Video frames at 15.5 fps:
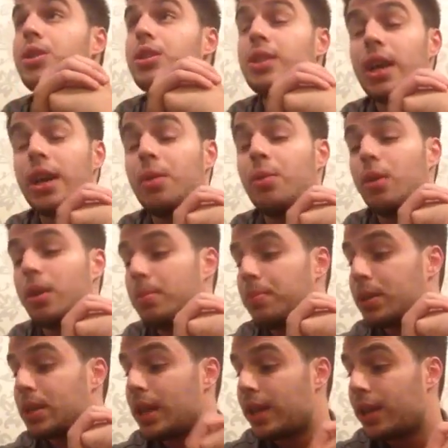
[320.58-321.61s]
The second one in
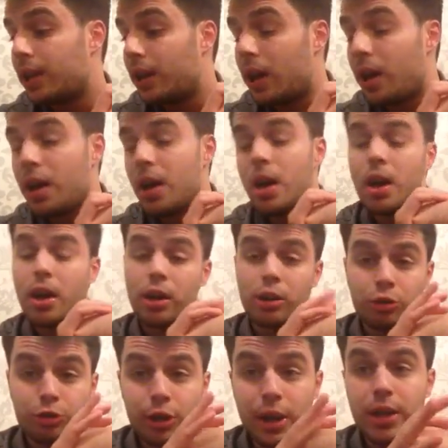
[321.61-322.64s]
particular.
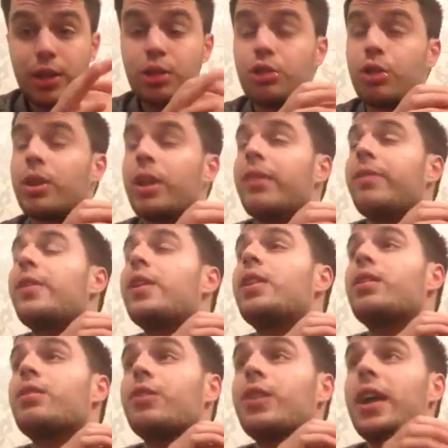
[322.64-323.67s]
Credit to Rocky
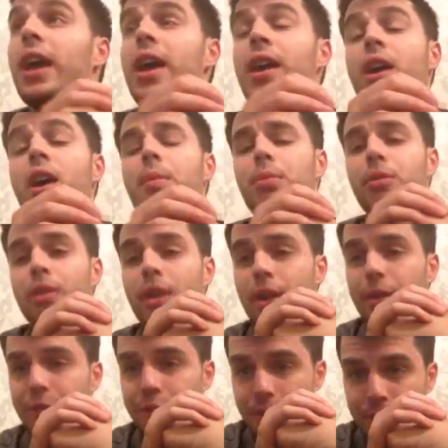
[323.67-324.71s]
Fielding for getting up.
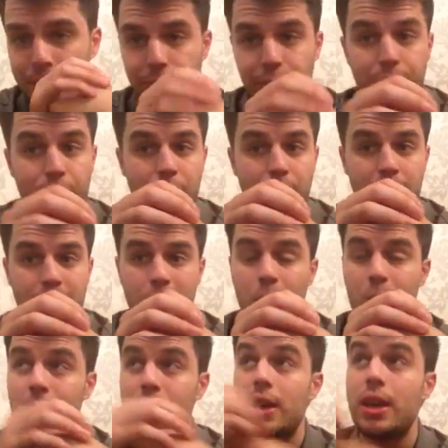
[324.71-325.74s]
Credit for him for fighting
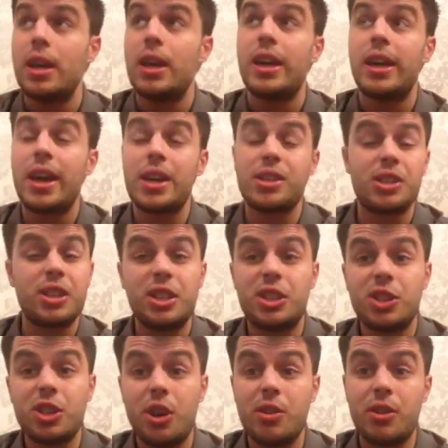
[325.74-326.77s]
on. He actually
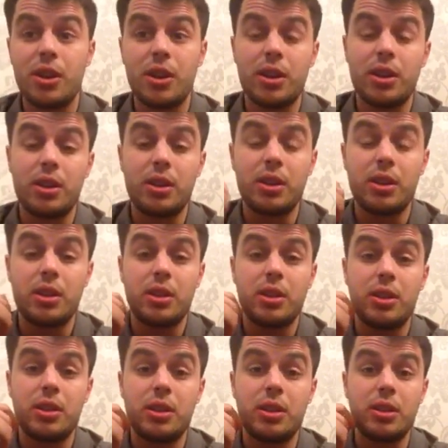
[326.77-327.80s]
showed
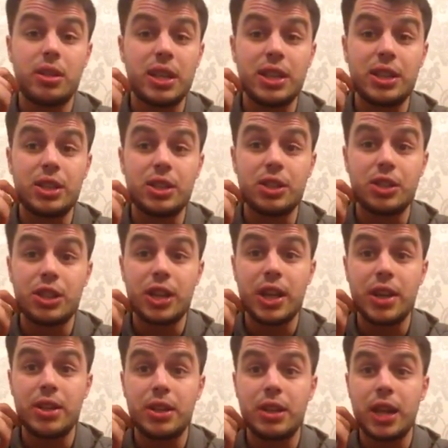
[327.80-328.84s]
a decent
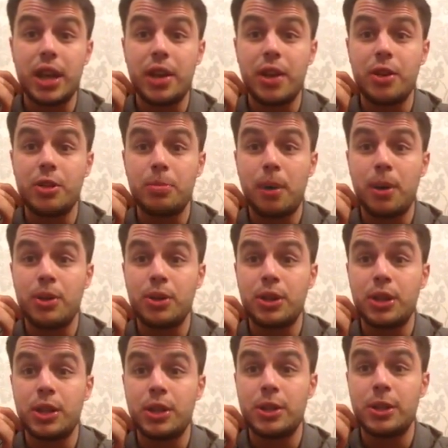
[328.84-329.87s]
chin to take those
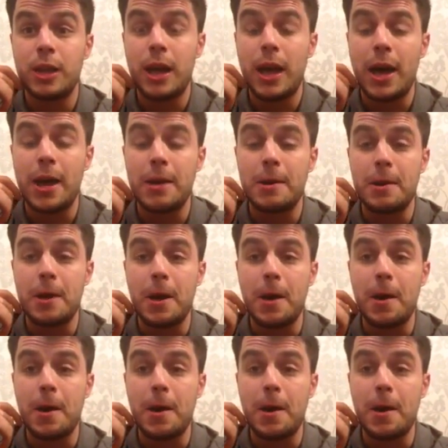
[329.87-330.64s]
punches and